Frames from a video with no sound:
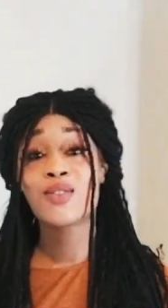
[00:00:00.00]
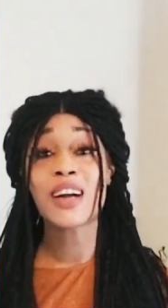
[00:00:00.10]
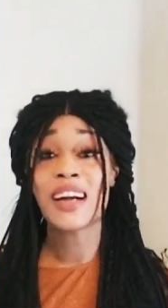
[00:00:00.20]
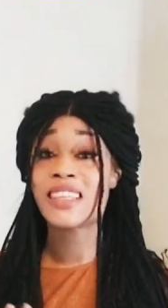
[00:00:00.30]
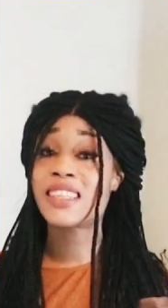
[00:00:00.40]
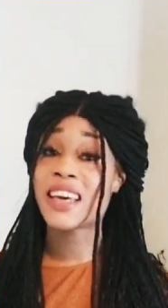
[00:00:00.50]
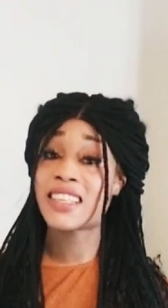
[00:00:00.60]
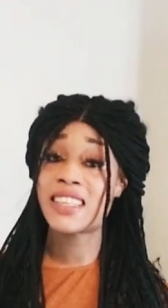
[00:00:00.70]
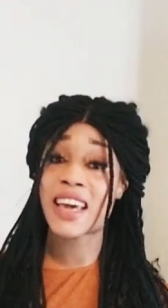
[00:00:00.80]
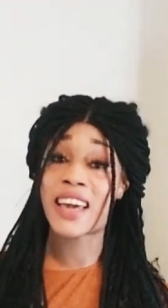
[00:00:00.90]
So, guys, stay
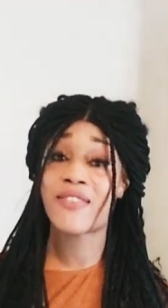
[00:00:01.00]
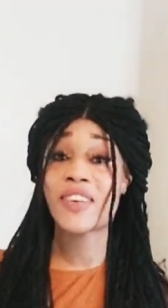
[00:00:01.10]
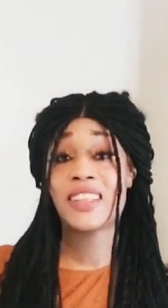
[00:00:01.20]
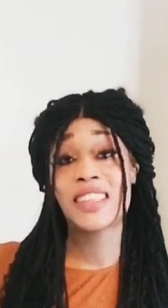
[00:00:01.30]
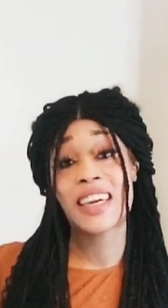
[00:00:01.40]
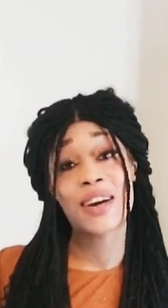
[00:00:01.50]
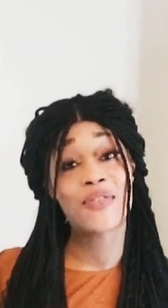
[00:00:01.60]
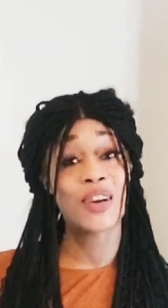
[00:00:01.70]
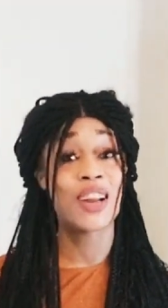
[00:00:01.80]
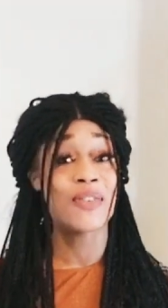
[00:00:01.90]
safe and take care of
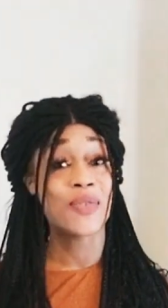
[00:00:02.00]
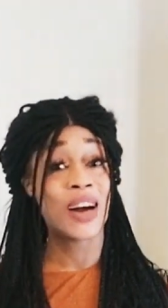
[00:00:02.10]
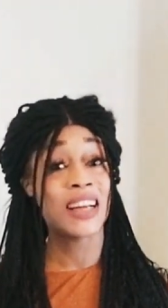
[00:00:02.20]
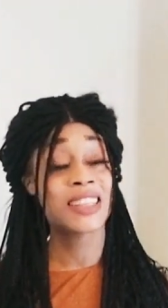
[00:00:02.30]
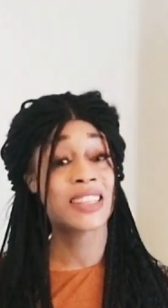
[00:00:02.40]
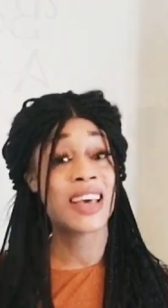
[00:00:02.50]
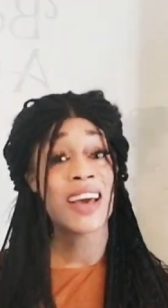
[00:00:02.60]
your loved ones.